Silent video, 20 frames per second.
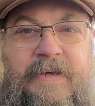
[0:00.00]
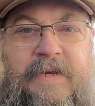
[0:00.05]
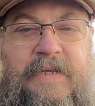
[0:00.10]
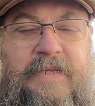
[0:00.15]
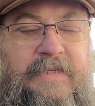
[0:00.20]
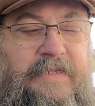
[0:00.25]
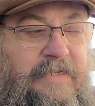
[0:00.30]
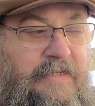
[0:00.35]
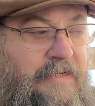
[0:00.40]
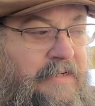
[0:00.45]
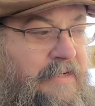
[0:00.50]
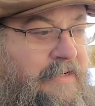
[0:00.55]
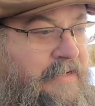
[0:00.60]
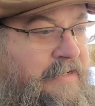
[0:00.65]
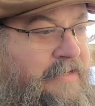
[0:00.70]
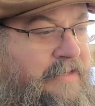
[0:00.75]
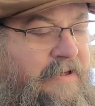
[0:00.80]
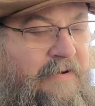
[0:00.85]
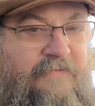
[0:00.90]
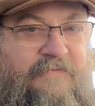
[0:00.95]
minutes.
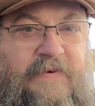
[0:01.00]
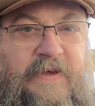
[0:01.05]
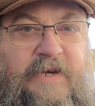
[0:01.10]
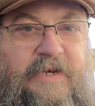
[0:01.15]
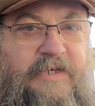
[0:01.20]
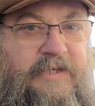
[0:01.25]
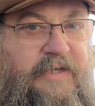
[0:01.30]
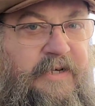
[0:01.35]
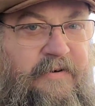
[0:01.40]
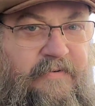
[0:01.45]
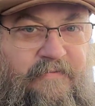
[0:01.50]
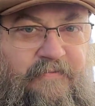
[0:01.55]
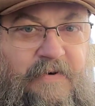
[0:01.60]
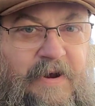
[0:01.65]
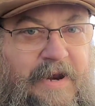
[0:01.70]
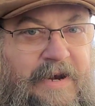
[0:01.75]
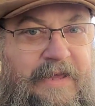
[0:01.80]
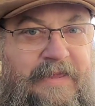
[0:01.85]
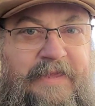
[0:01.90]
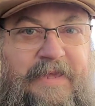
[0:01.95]
They'll finish it
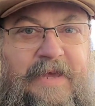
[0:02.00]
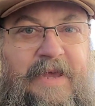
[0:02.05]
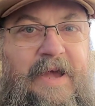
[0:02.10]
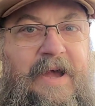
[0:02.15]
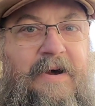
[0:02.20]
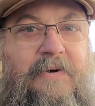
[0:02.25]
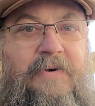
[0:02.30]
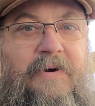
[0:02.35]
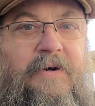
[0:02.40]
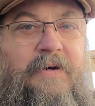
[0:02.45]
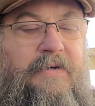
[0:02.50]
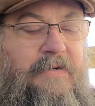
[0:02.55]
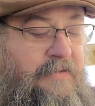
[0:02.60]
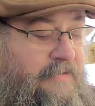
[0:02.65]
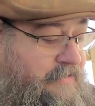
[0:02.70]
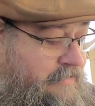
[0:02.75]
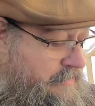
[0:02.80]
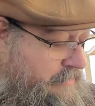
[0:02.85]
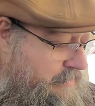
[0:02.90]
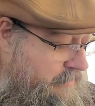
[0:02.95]
right at the hour
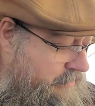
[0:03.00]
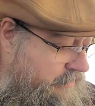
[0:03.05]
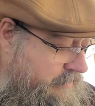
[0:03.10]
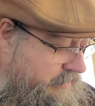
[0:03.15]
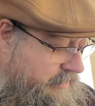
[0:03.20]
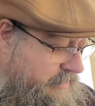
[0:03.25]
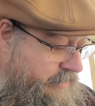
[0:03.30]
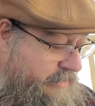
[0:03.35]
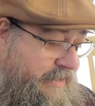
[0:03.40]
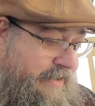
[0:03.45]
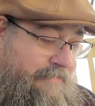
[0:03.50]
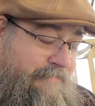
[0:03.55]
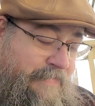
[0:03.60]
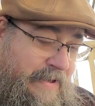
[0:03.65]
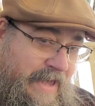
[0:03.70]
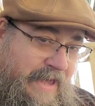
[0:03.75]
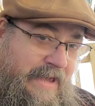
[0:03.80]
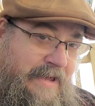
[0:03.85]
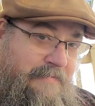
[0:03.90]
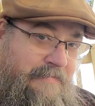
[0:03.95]
because they're getting
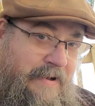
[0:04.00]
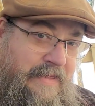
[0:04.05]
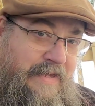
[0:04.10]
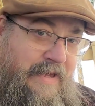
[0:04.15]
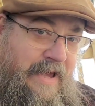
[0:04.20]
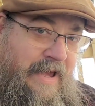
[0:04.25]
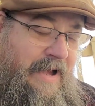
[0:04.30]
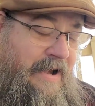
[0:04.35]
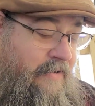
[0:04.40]
paid by the